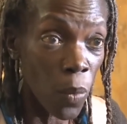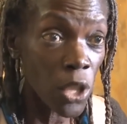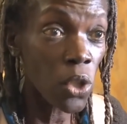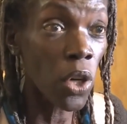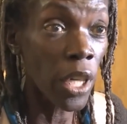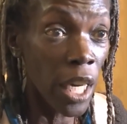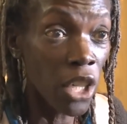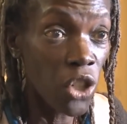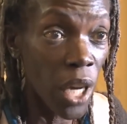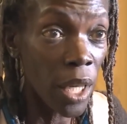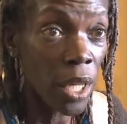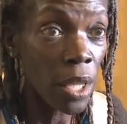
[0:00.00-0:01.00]
of what's on the
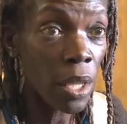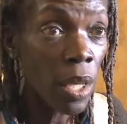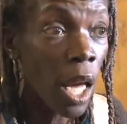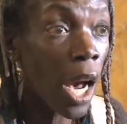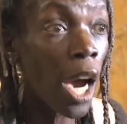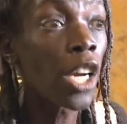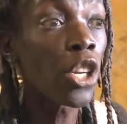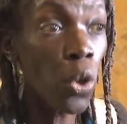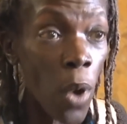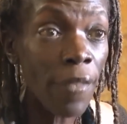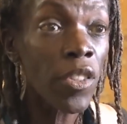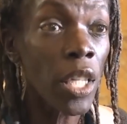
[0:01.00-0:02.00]
agenda, uh,
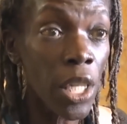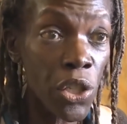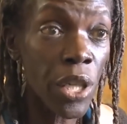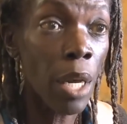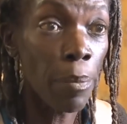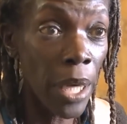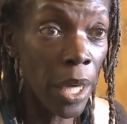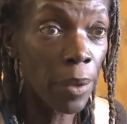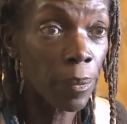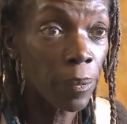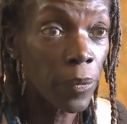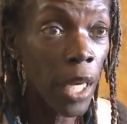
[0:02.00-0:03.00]
you have to listen to me,
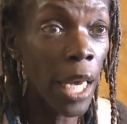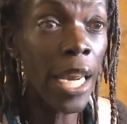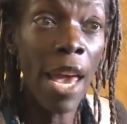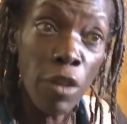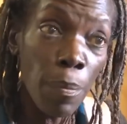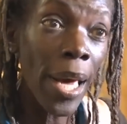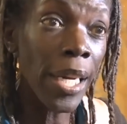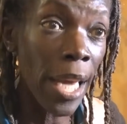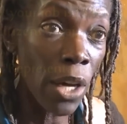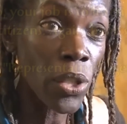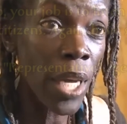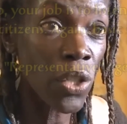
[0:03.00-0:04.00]
and everybody
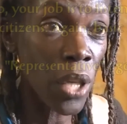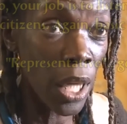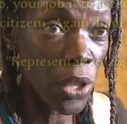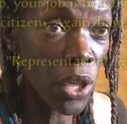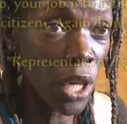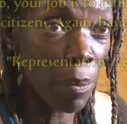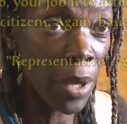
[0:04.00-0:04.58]
else has to listen to